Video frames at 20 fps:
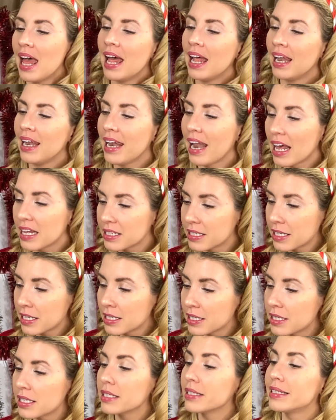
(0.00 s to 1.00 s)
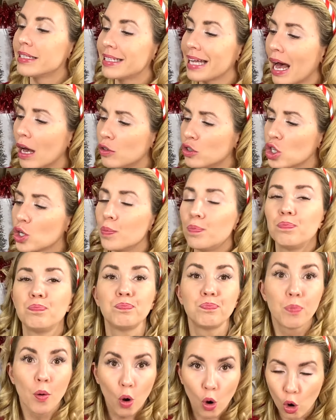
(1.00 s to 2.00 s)
Lessons sounded
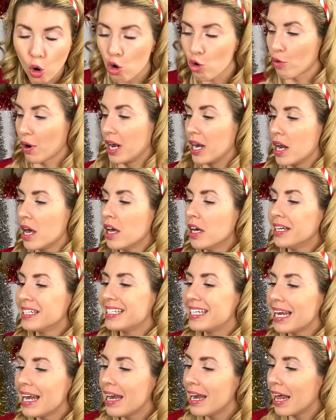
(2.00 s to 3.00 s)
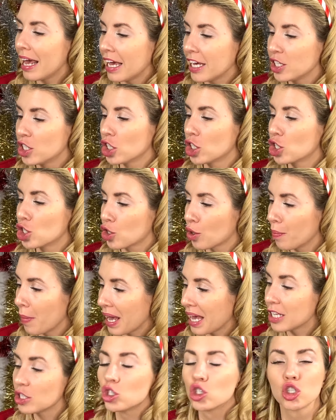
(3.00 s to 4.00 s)
boring to Lady
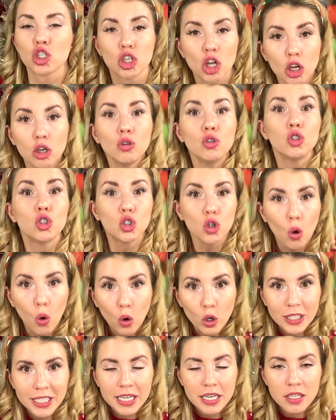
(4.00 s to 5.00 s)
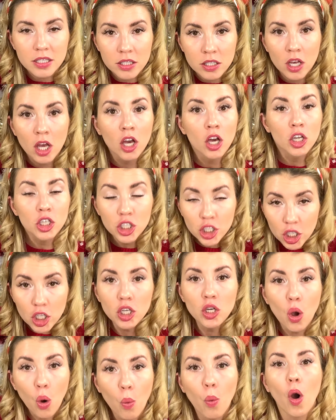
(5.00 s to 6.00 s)
Tremaine's two daughters. Do
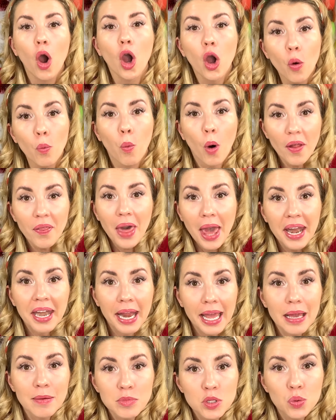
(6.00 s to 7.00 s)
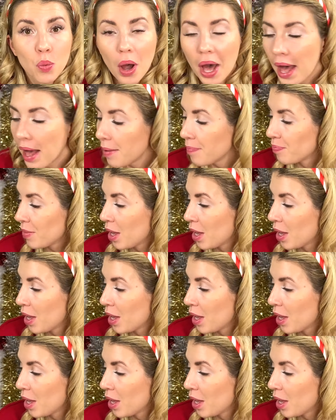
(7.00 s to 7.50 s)
you know who what their names were?